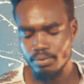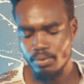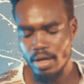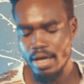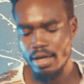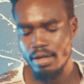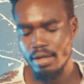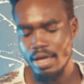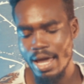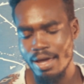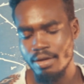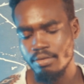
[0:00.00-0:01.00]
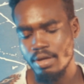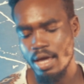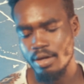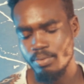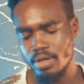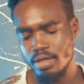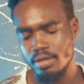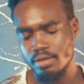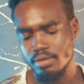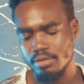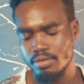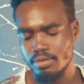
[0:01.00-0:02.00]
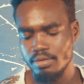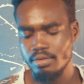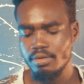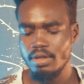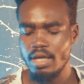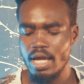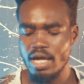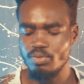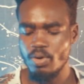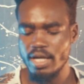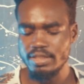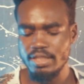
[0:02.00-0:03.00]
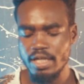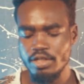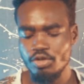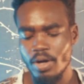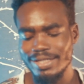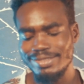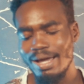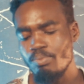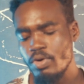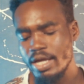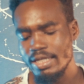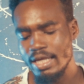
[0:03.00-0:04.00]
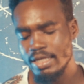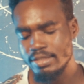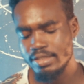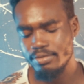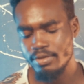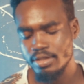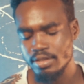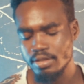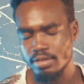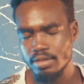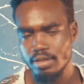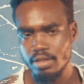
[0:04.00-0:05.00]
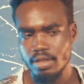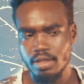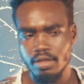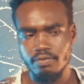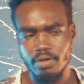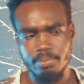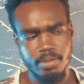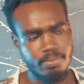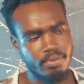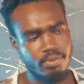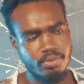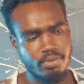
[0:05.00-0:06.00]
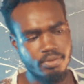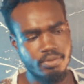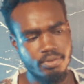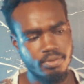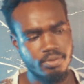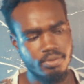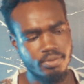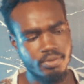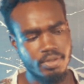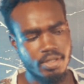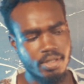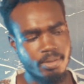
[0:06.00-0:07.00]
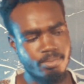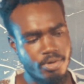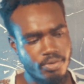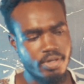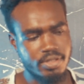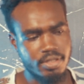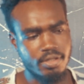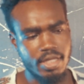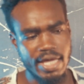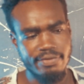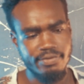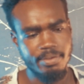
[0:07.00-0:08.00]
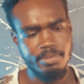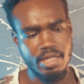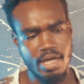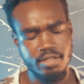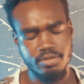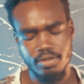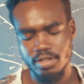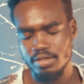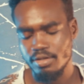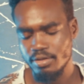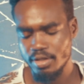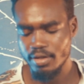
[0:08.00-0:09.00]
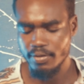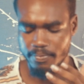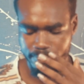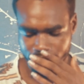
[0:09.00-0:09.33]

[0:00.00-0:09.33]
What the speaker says: where I were, and one said you are somewhere in the eastern region. But people who Bongo still gave him the ask question. Okay.